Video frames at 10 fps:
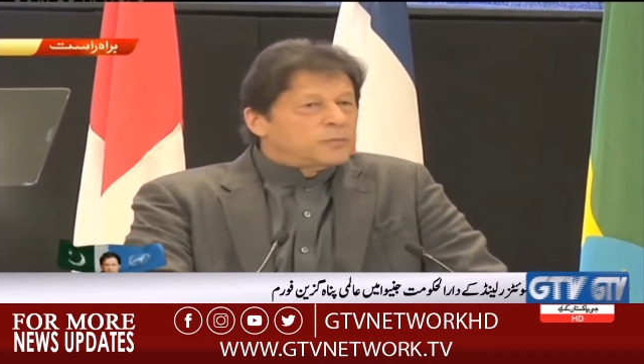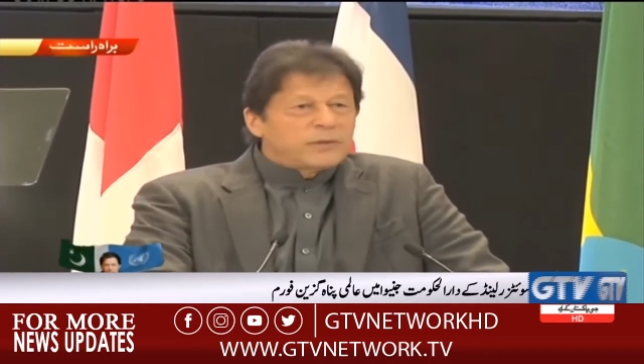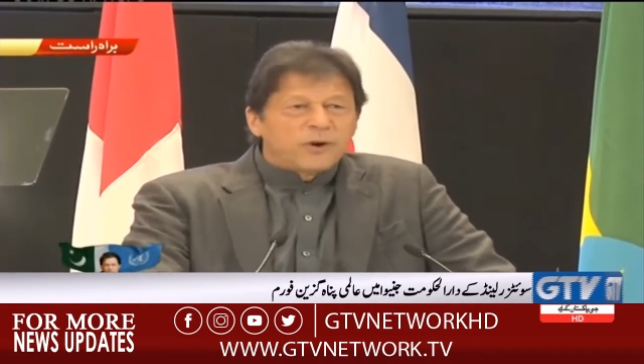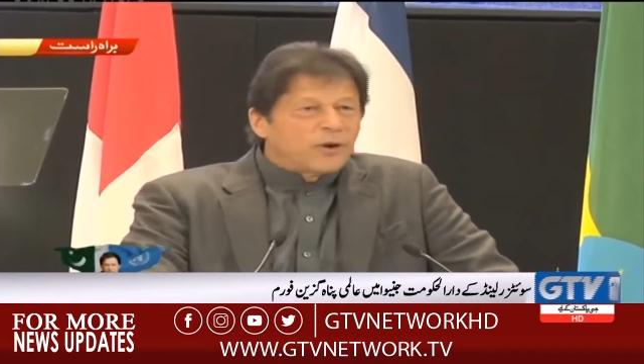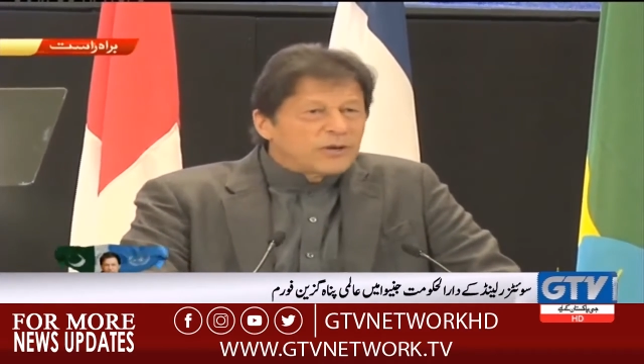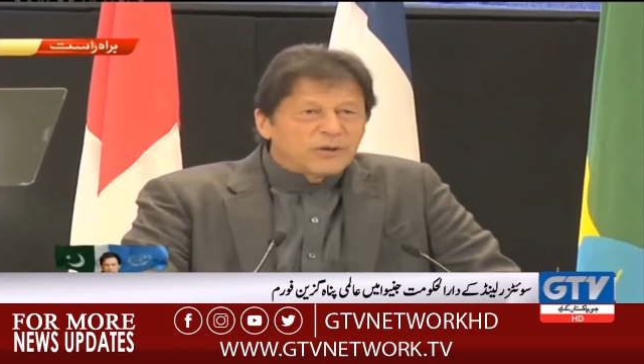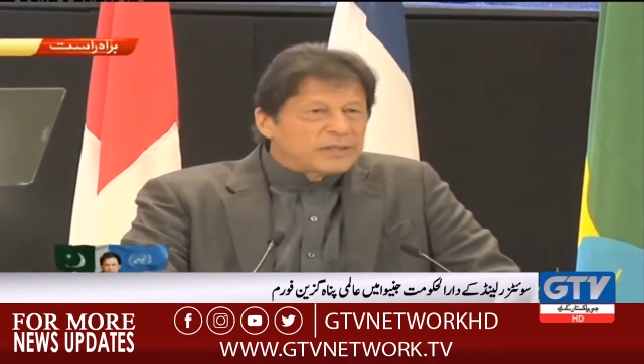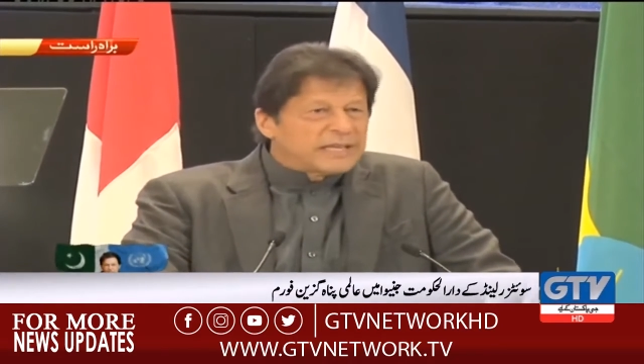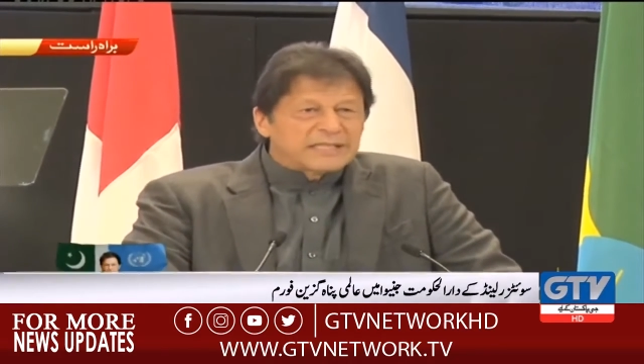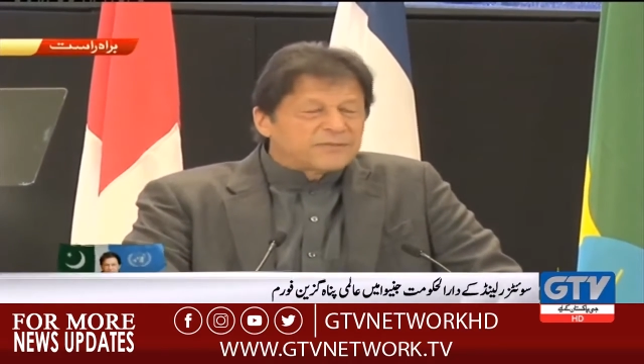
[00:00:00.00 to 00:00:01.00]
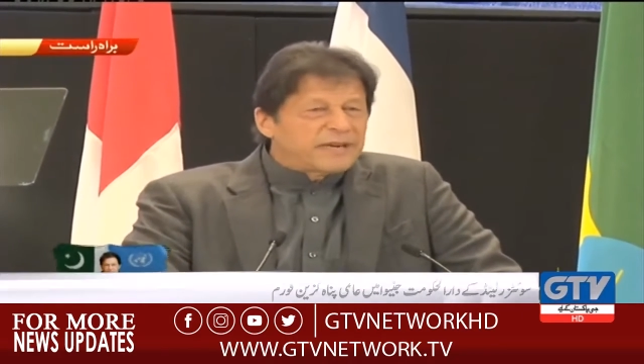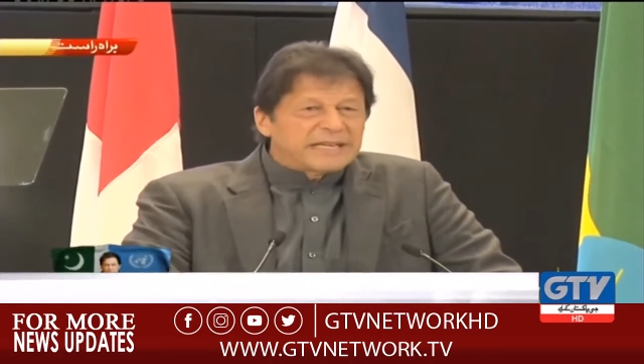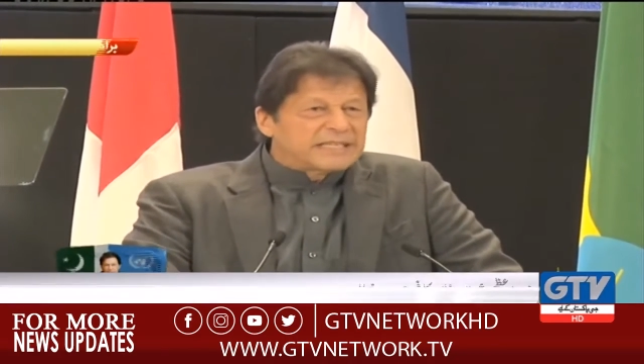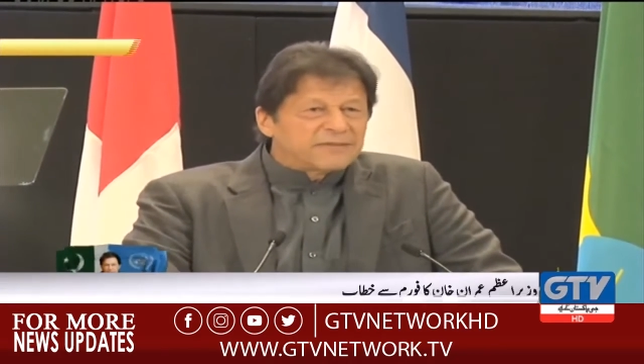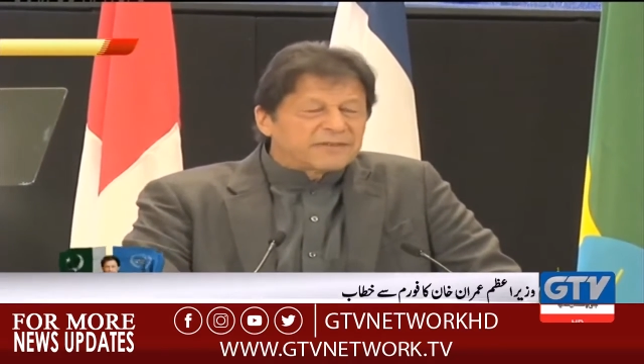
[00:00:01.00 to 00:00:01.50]
we all know that it's
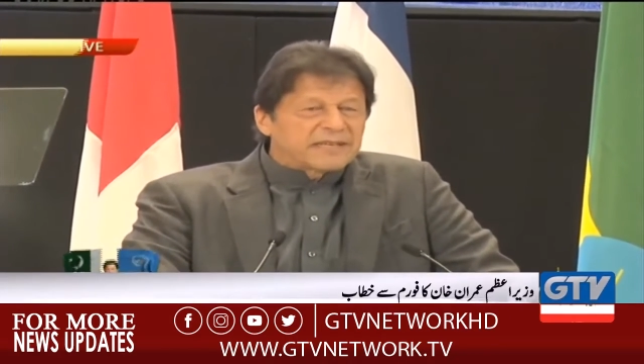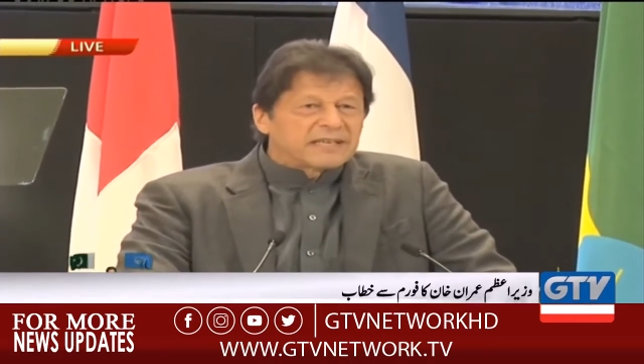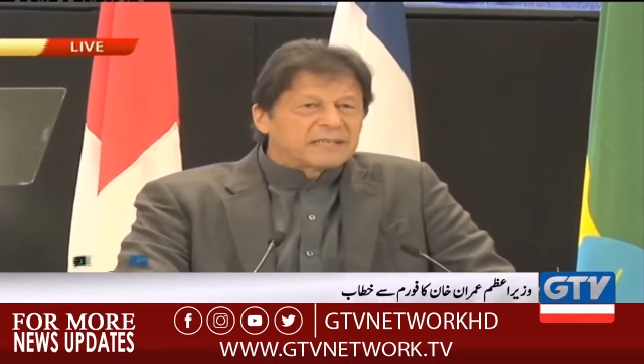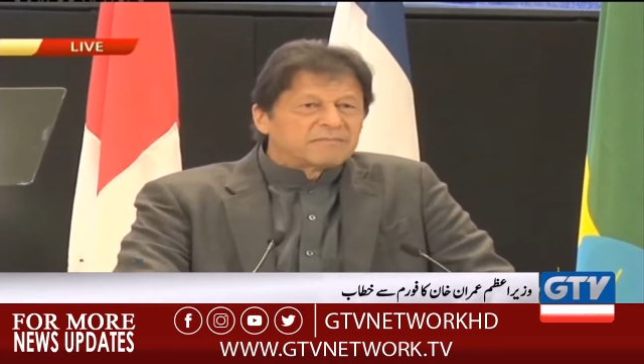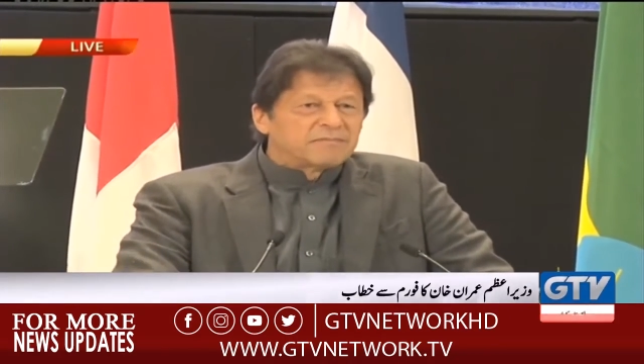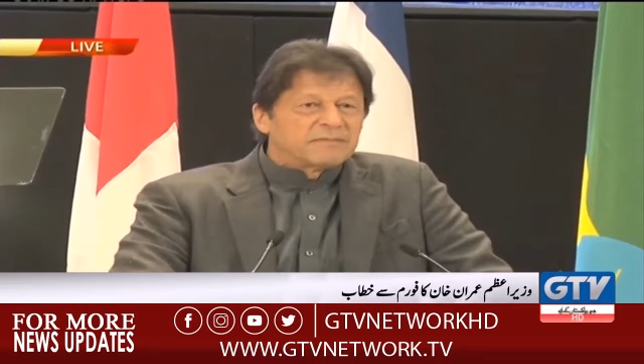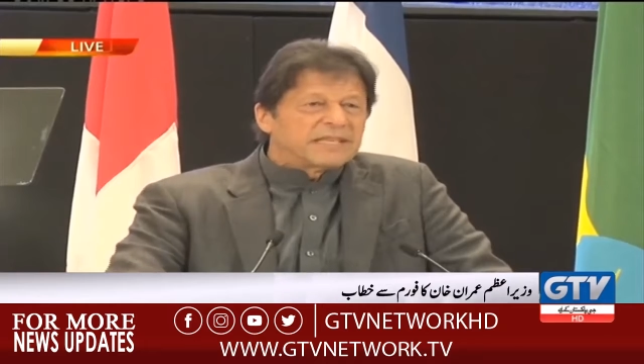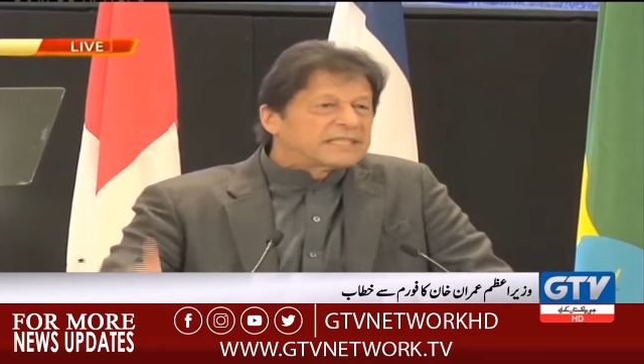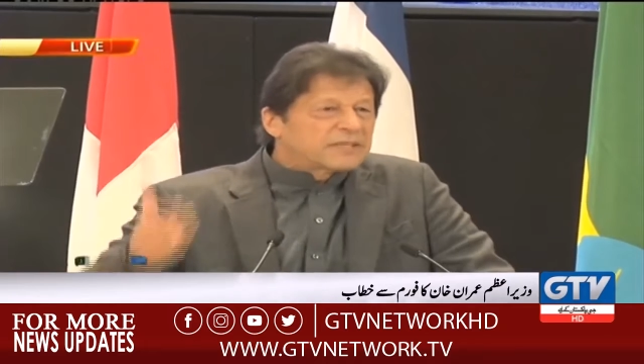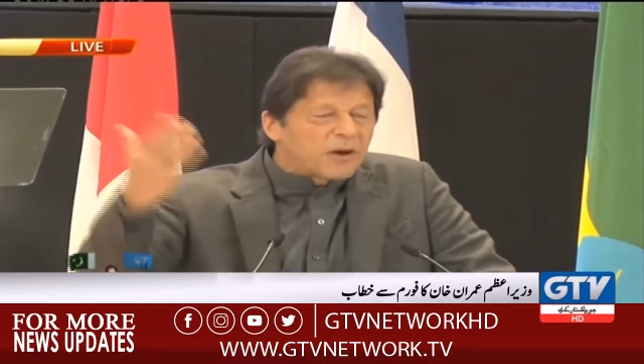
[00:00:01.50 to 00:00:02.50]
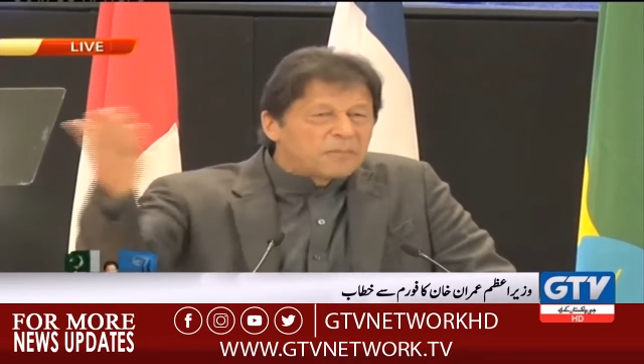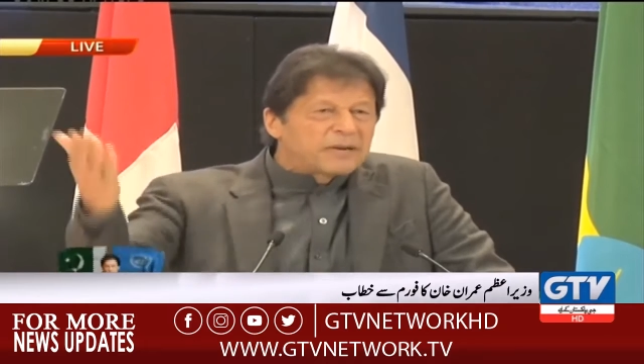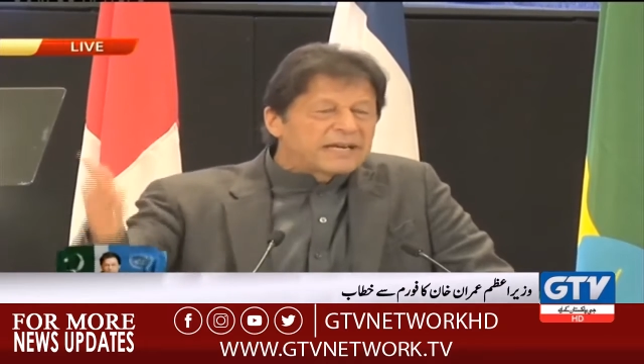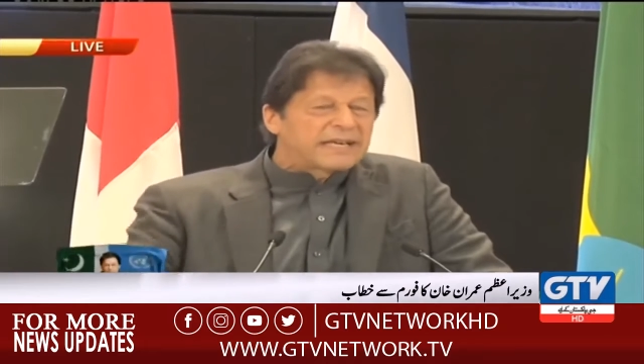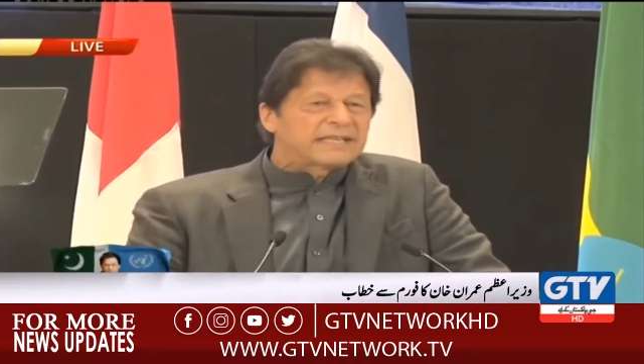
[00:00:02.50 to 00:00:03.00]
very difficult, it's
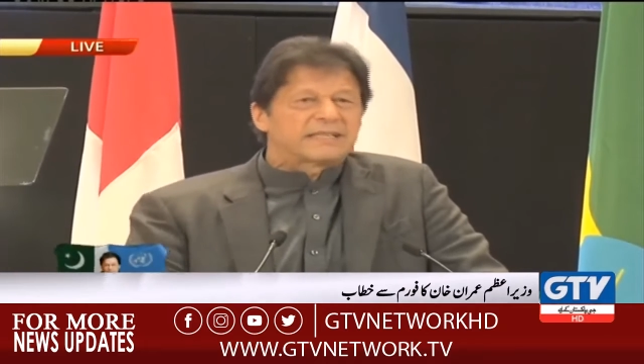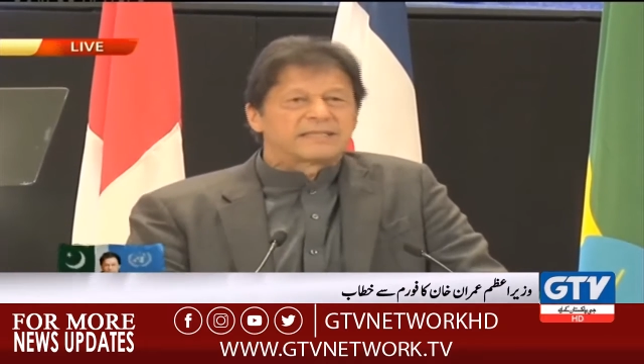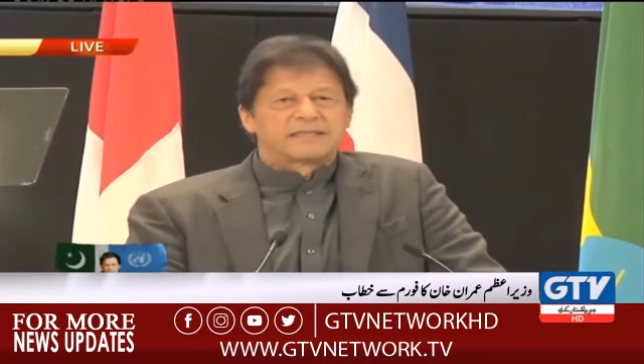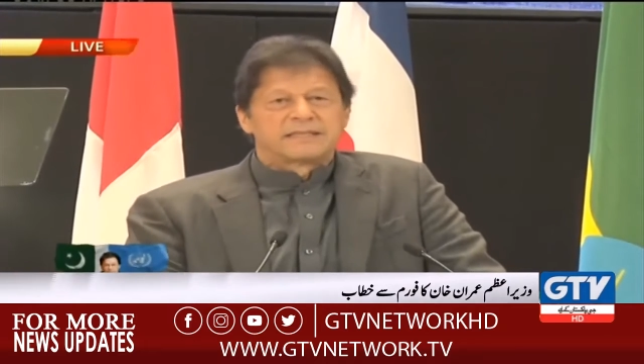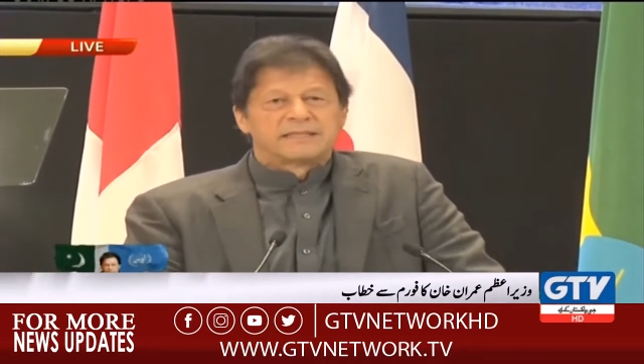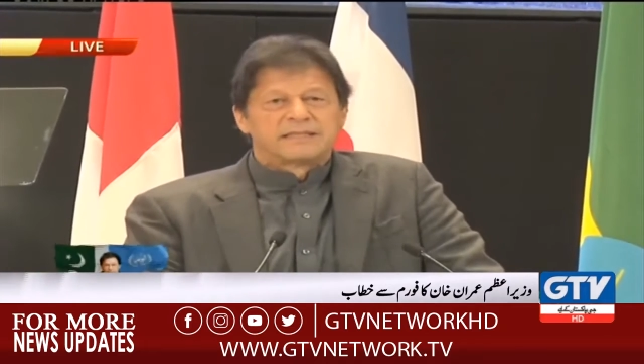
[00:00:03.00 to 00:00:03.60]
complicated.